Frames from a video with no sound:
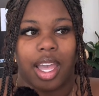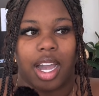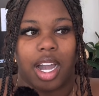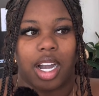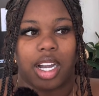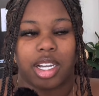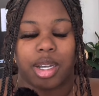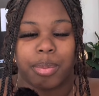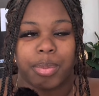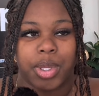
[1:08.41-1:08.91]

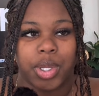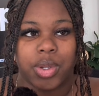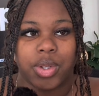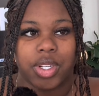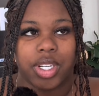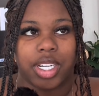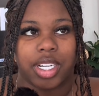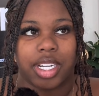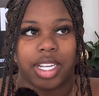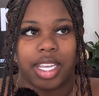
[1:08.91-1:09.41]
a
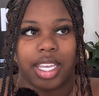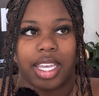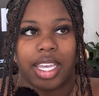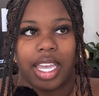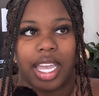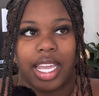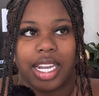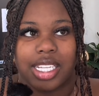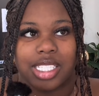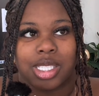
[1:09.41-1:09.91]
computer
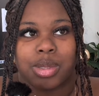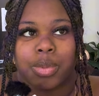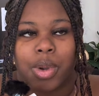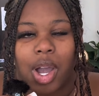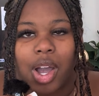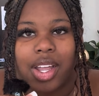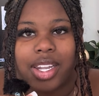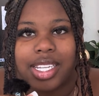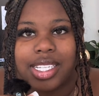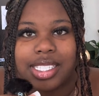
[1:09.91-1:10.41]
in a
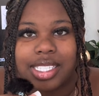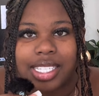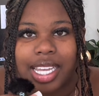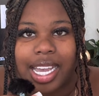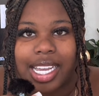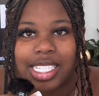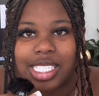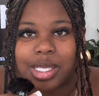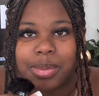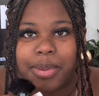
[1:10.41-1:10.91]
small little
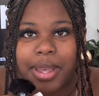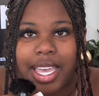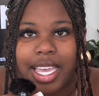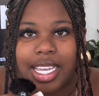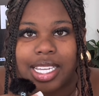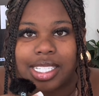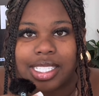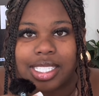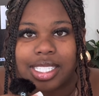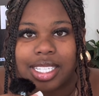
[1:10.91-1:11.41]
tight
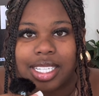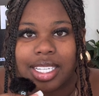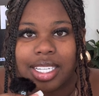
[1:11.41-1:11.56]
space